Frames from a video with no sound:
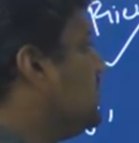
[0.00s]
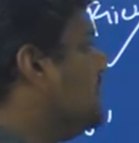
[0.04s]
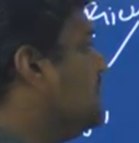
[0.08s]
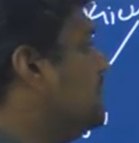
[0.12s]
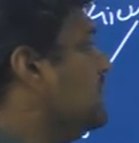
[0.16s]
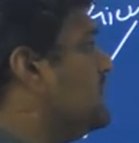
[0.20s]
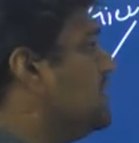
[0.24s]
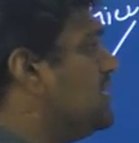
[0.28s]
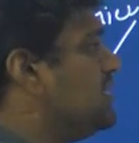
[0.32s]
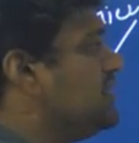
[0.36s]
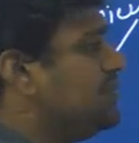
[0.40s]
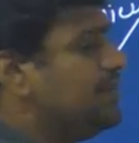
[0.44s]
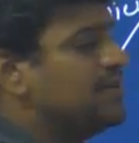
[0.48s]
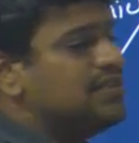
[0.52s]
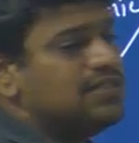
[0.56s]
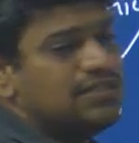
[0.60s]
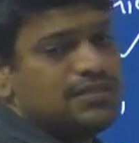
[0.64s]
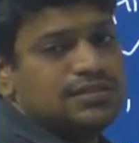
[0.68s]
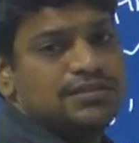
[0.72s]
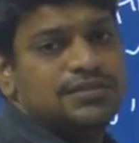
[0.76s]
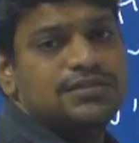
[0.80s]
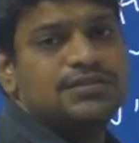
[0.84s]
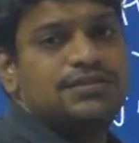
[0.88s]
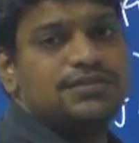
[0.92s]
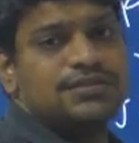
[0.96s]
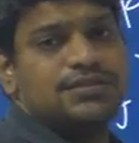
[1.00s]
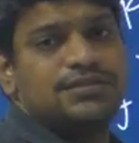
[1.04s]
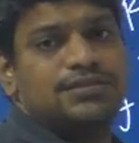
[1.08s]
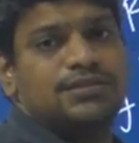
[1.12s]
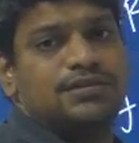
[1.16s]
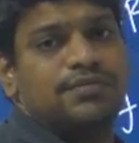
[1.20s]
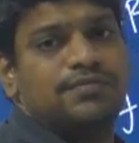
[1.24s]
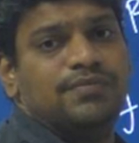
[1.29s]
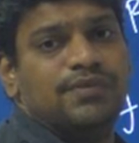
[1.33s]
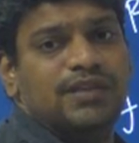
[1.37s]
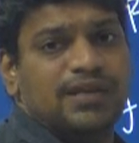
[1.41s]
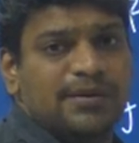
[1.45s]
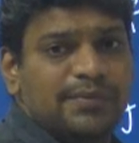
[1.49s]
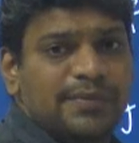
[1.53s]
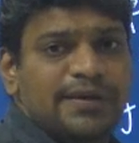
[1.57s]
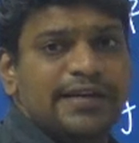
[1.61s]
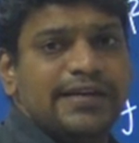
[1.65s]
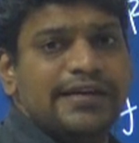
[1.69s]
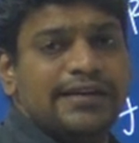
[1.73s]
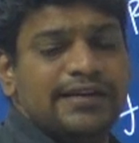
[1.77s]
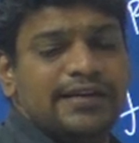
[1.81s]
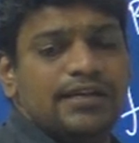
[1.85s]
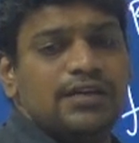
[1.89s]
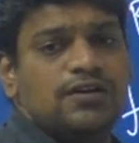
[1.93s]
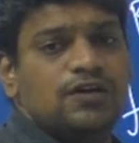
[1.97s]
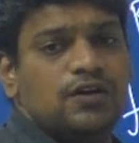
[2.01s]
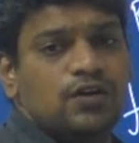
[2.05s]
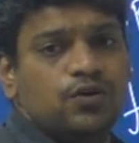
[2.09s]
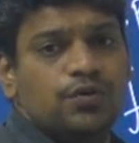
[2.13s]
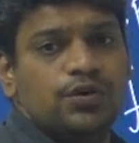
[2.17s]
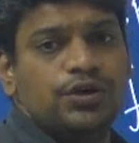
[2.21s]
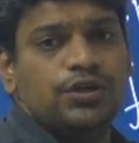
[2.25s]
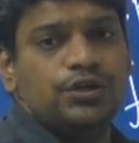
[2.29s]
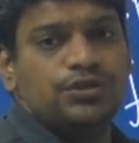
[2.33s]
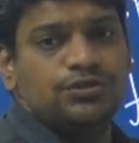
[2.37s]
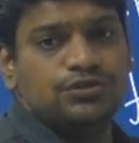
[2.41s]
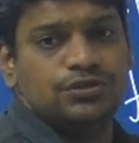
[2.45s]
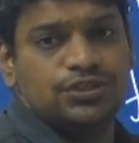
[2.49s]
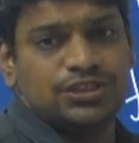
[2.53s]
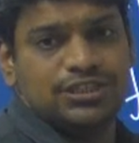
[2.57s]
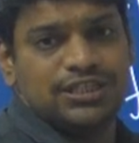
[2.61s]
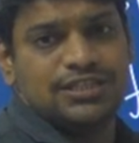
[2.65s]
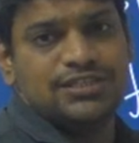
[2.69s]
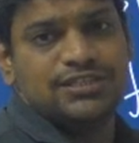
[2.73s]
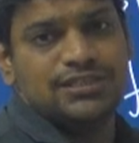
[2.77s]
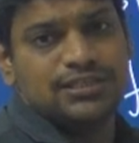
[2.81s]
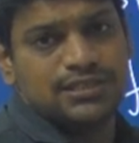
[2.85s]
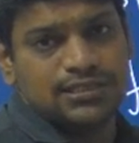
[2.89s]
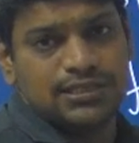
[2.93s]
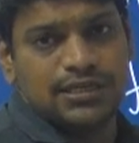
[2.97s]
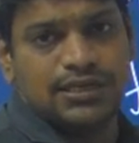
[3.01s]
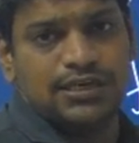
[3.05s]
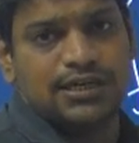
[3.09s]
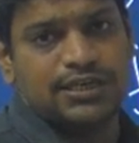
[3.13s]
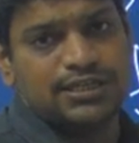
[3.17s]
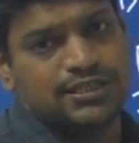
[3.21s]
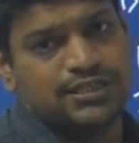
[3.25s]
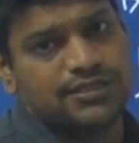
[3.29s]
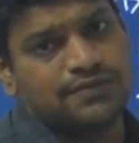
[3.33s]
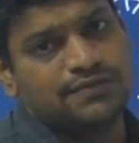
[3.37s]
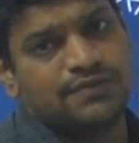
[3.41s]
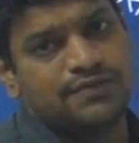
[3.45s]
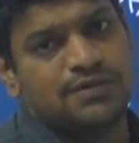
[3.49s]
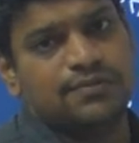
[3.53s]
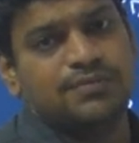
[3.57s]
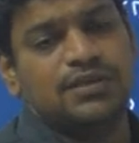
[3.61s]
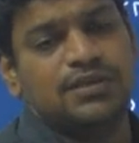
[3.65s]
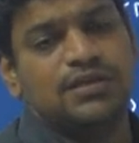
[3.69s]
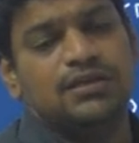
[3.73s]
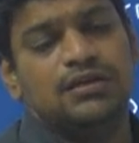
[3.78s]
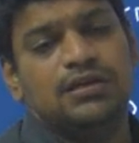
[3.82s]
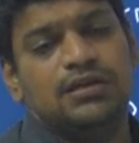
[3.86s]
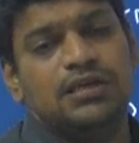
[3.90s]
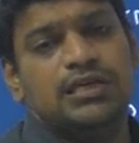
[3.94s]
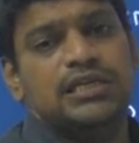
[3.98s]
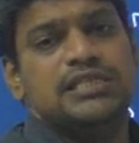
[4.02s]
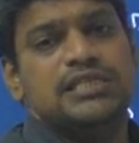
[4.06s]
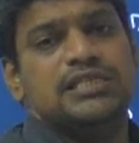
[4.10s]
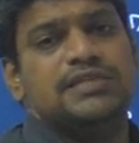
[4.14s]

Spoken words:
of disturbance in the system, immediately you are going to change the generation from the